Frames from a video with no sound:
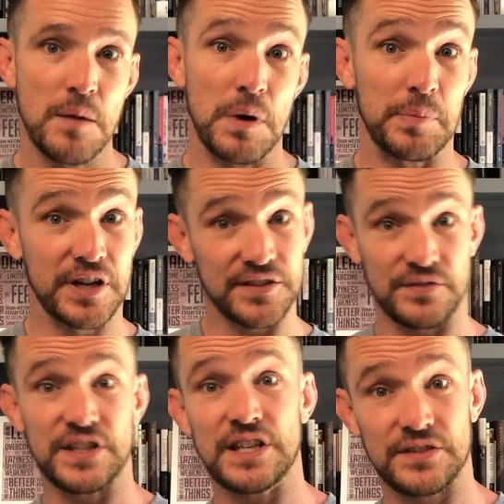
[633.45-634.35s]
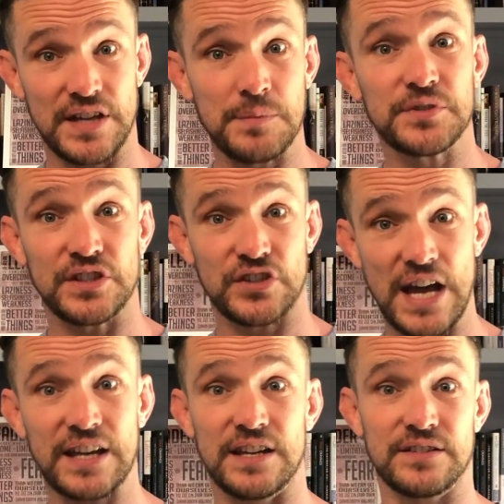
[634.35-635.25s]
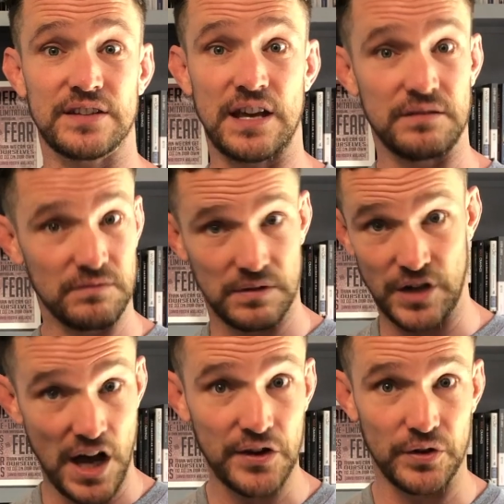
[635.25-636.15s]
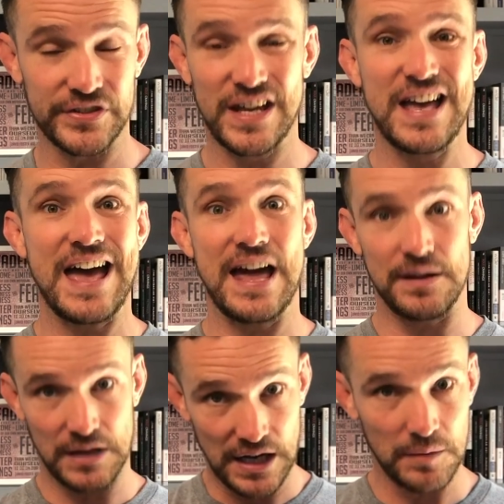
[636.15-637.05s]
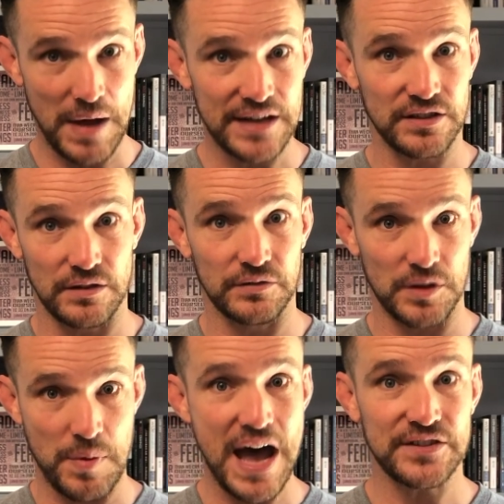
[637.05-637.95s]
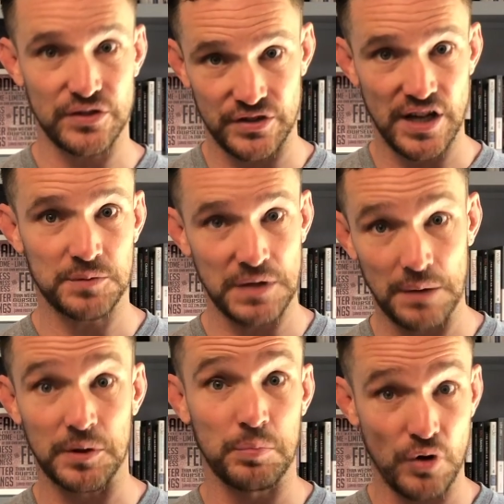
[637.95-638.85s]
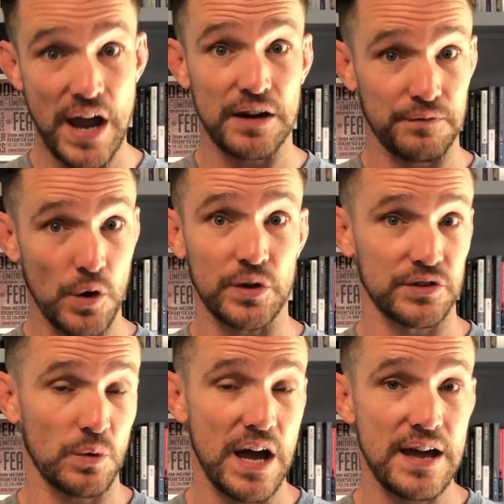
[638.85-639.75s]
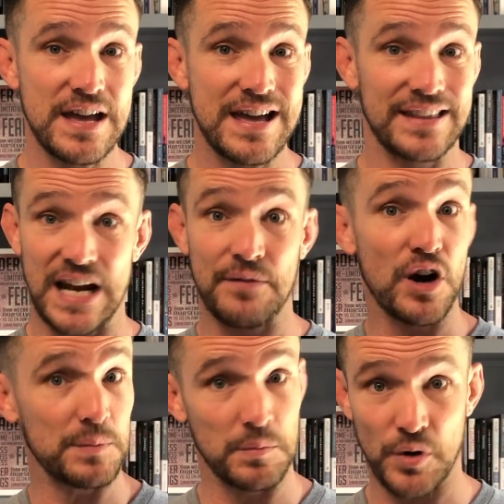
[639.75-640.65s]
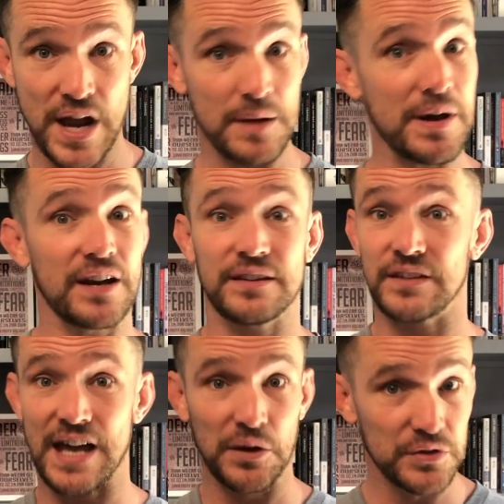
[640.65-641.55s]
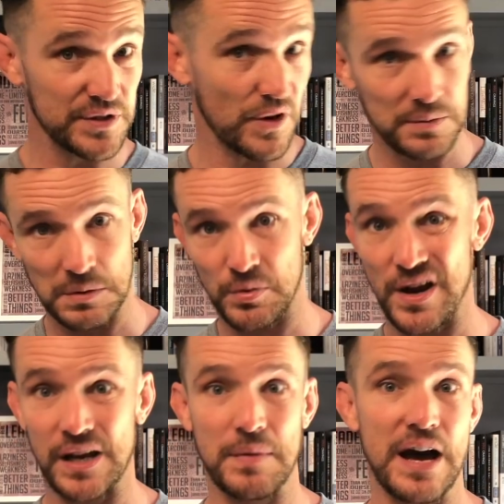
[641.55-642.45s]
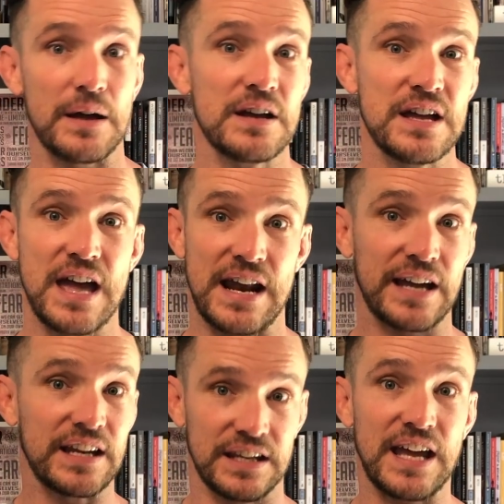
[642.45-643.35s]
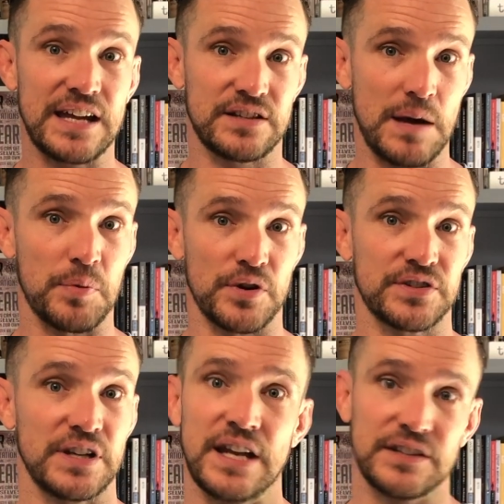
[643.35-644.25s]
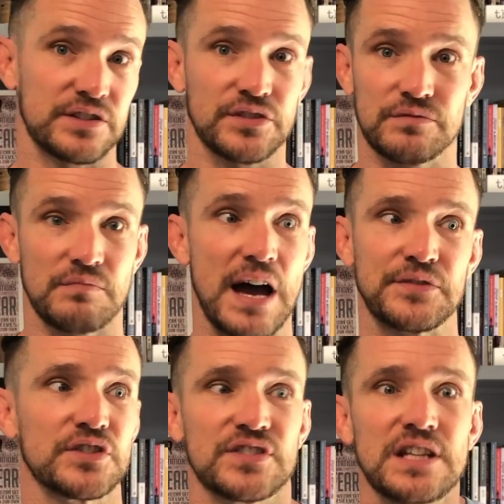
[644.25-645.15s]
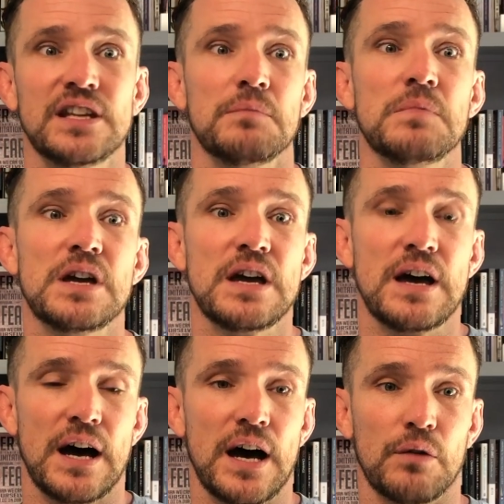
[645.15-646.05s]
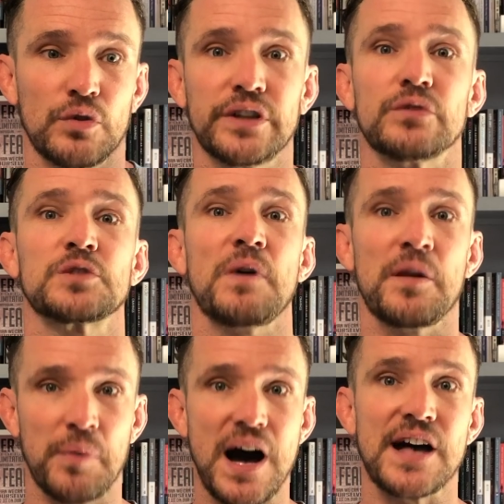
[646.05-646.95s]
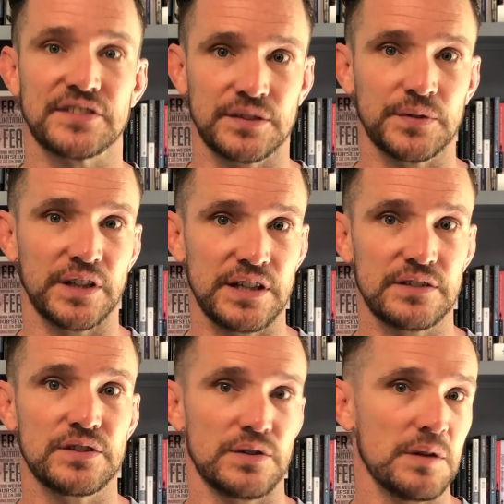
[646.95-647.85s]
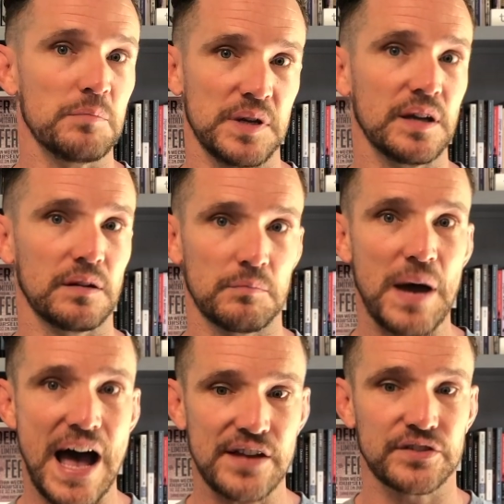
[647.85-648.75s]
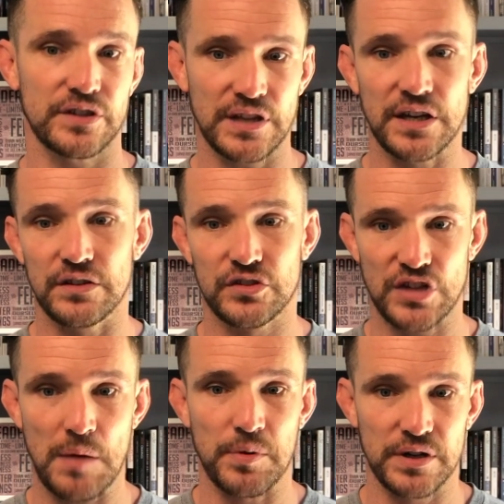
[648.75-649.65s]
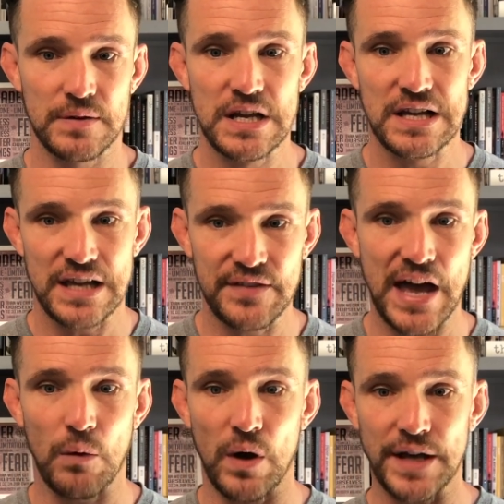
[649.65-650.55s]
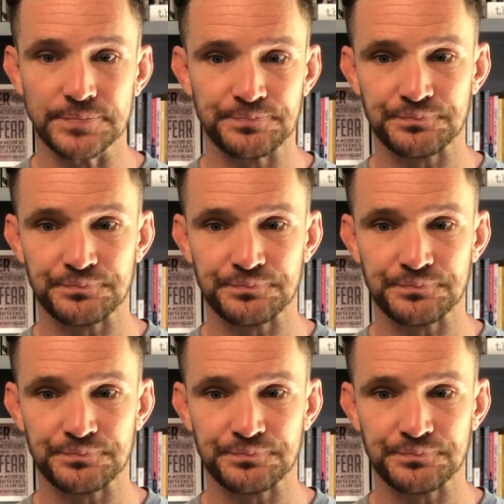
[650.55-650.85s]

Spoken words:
But because of these MC check-ins and the huddles, and it getting back to the pastors and us being able to pray in a focused way, that I've already been praying about it, the elders have already been praying about it, and I can engage that person. And it's just, I've just seen them really respond positively to them being pastored and shepherded in that way.